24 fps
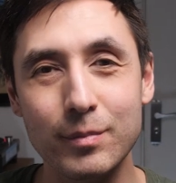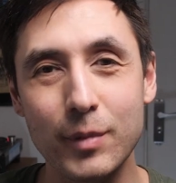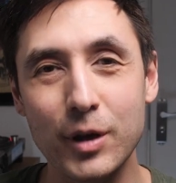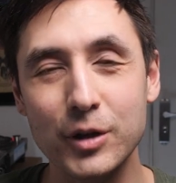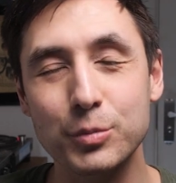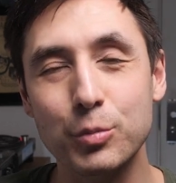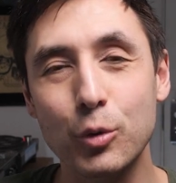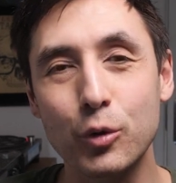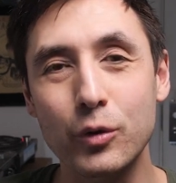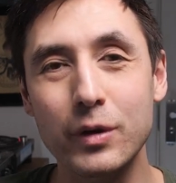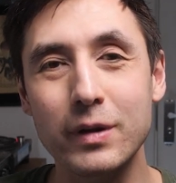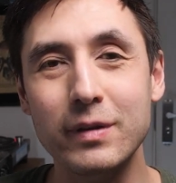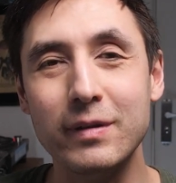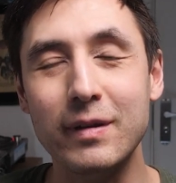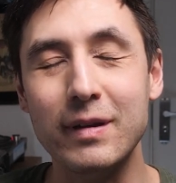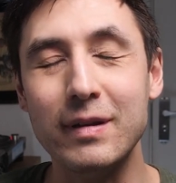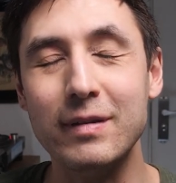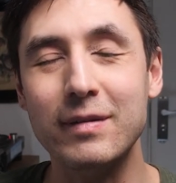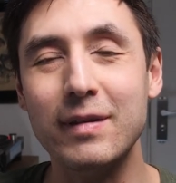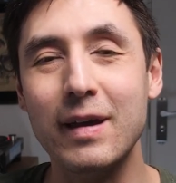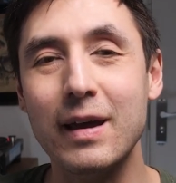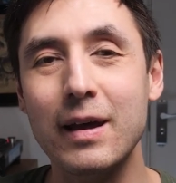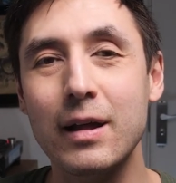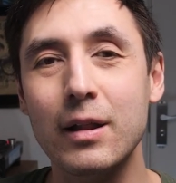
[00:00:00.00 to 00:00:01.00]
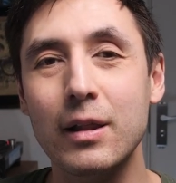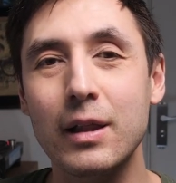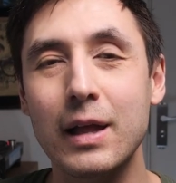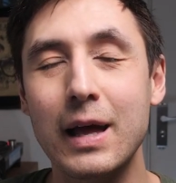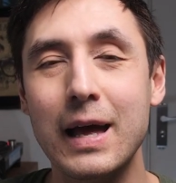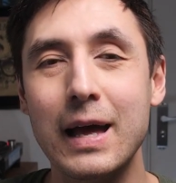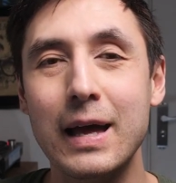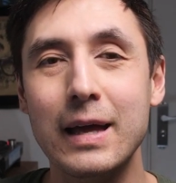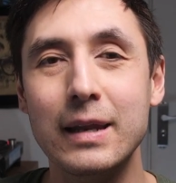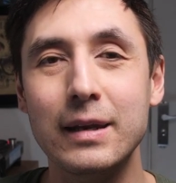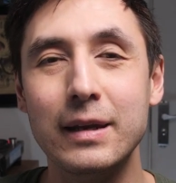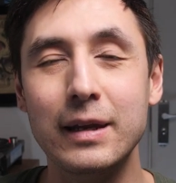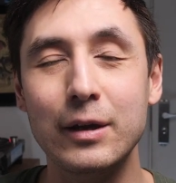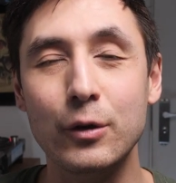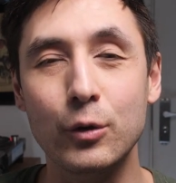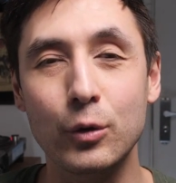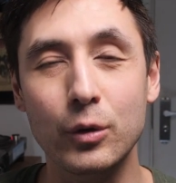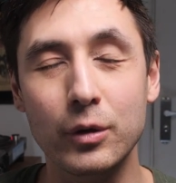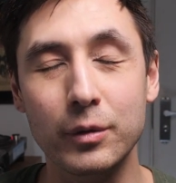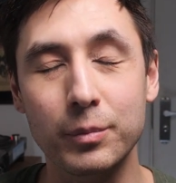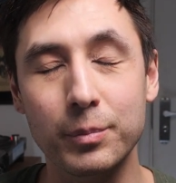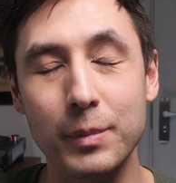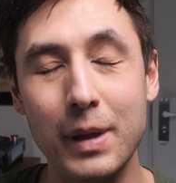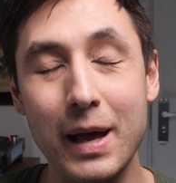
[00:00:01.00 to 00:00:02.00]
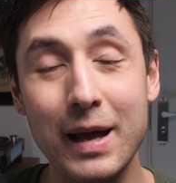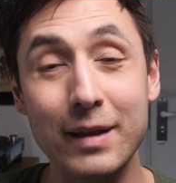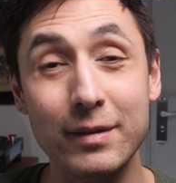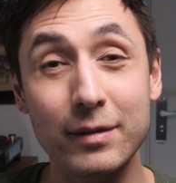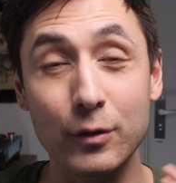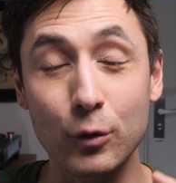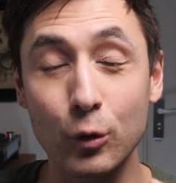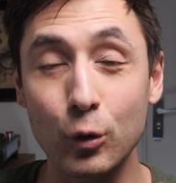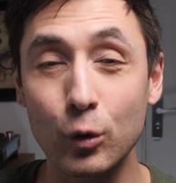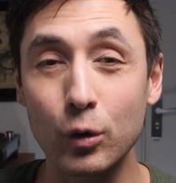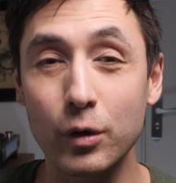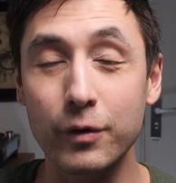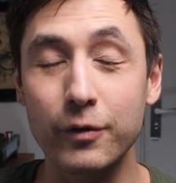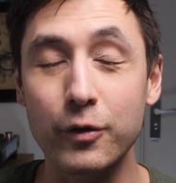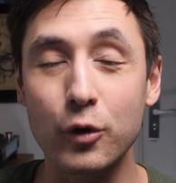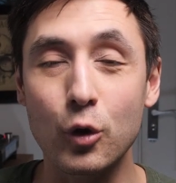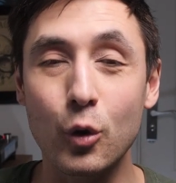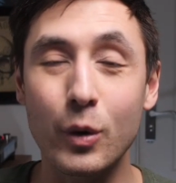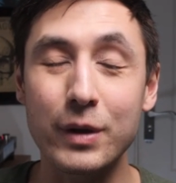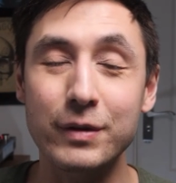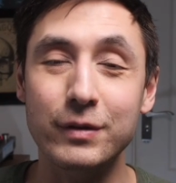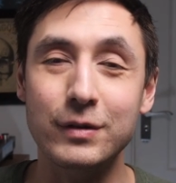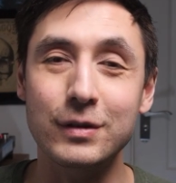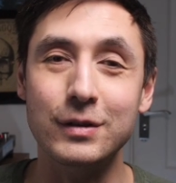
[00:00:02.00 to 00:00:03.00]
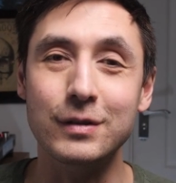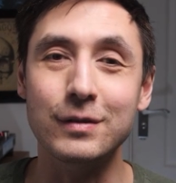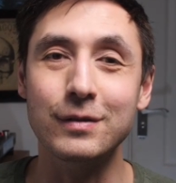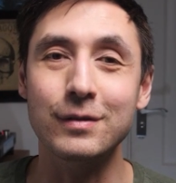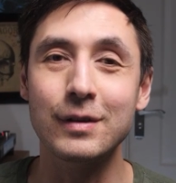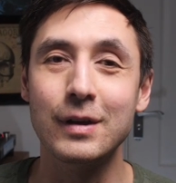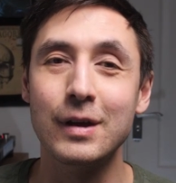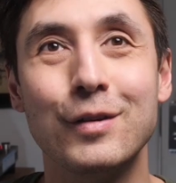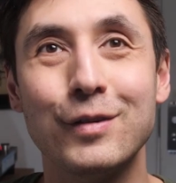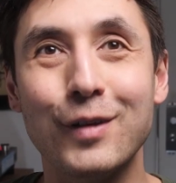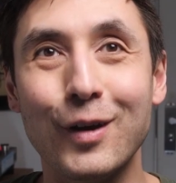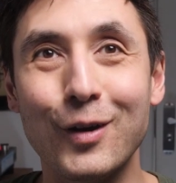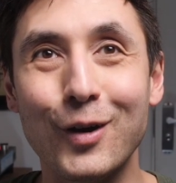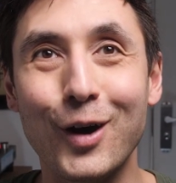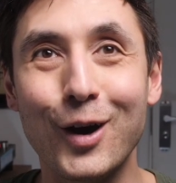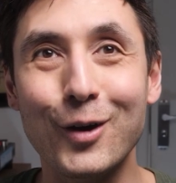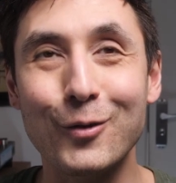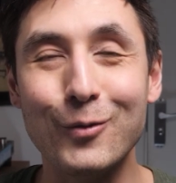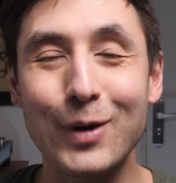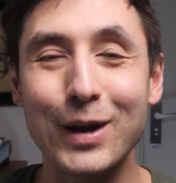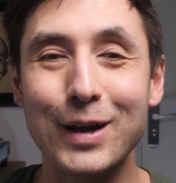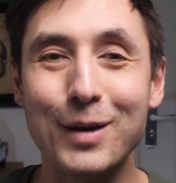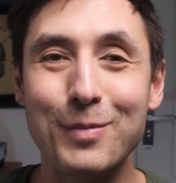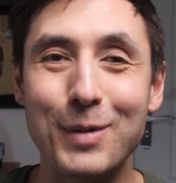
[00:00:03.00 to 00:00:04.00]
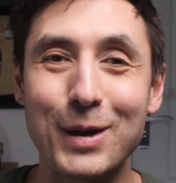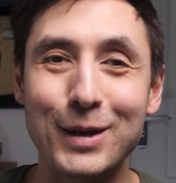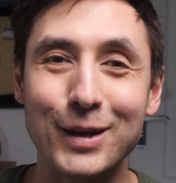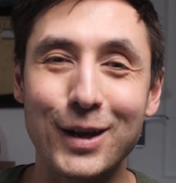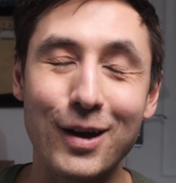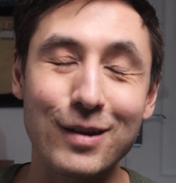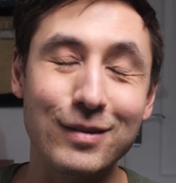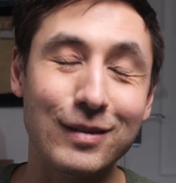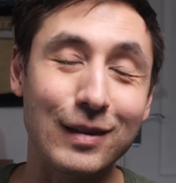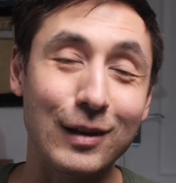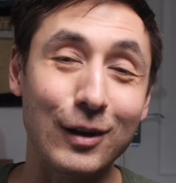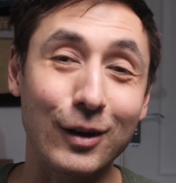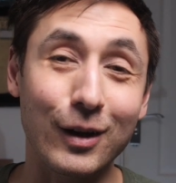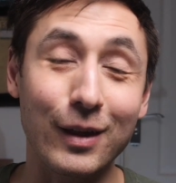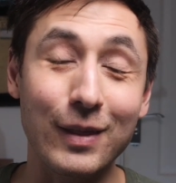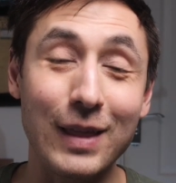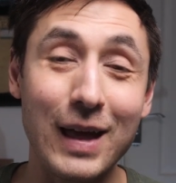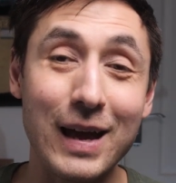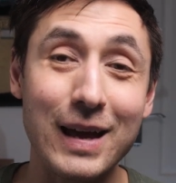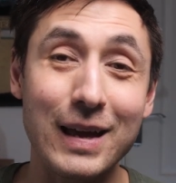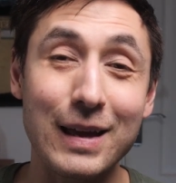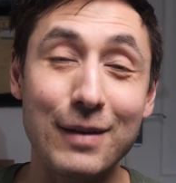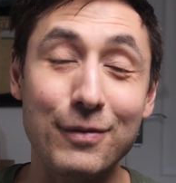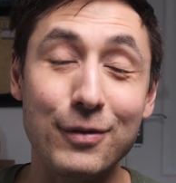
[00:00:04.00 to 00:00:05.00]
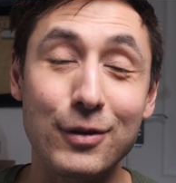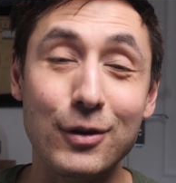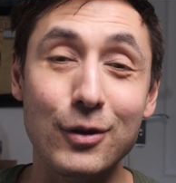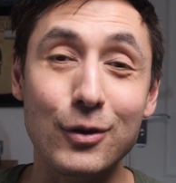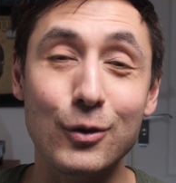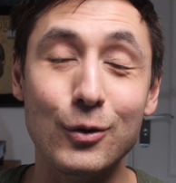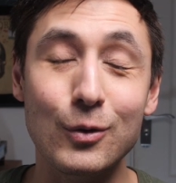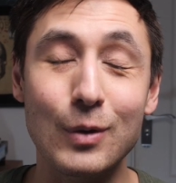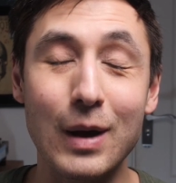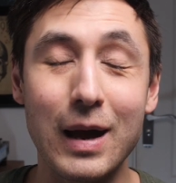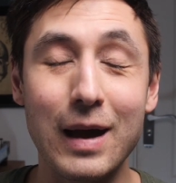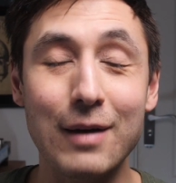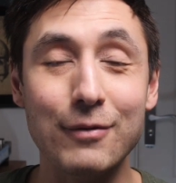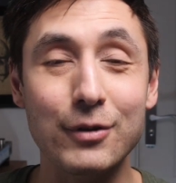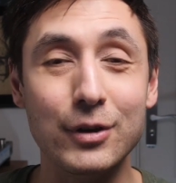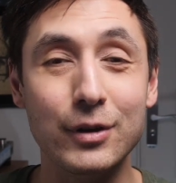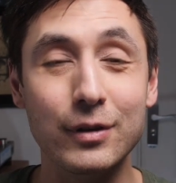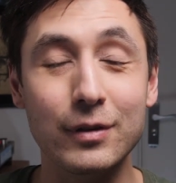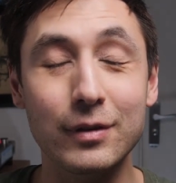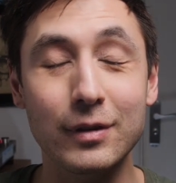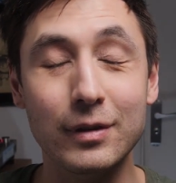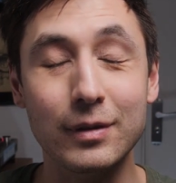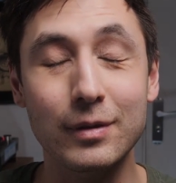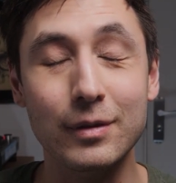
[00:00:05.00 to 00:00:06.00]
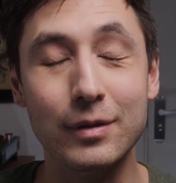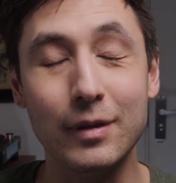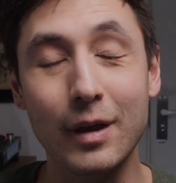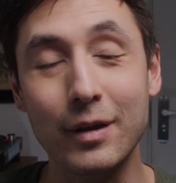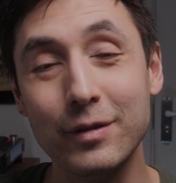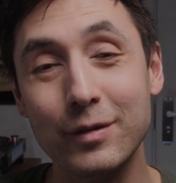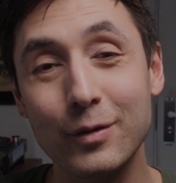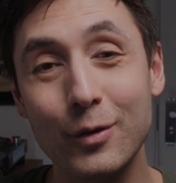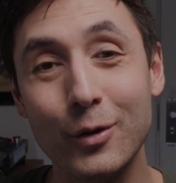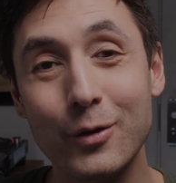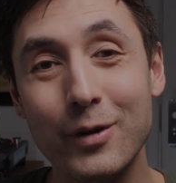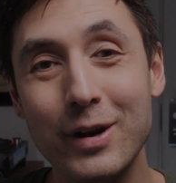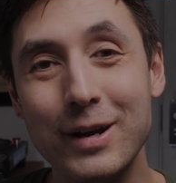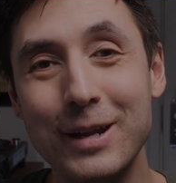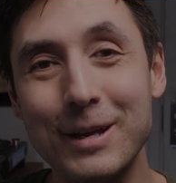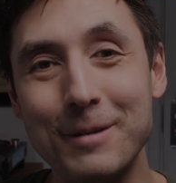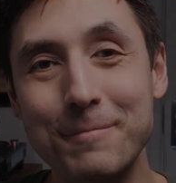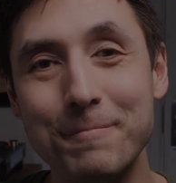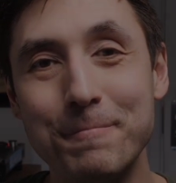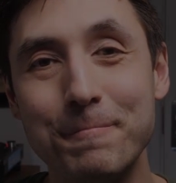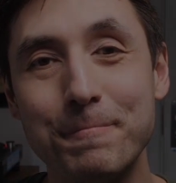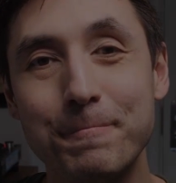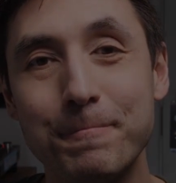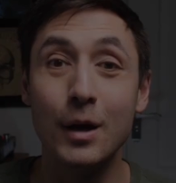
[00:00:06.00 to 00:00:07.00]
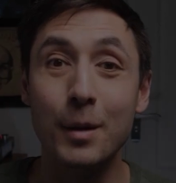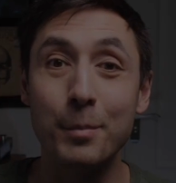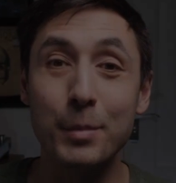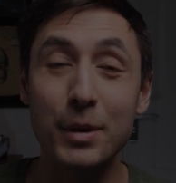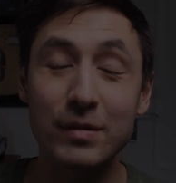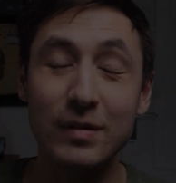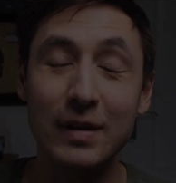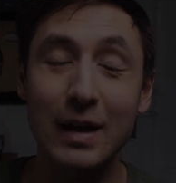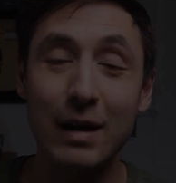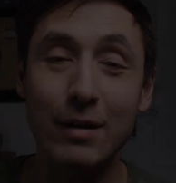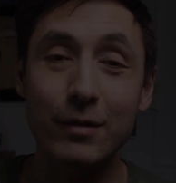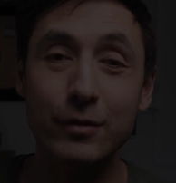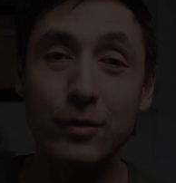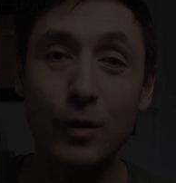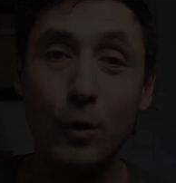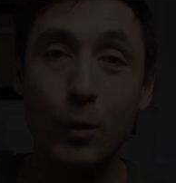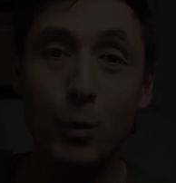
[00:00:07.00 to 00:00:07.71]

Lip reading: much more in detail and it will answer all of your questions. So I'd recommend going to look at that if you haven't done so already. Peace and carrots,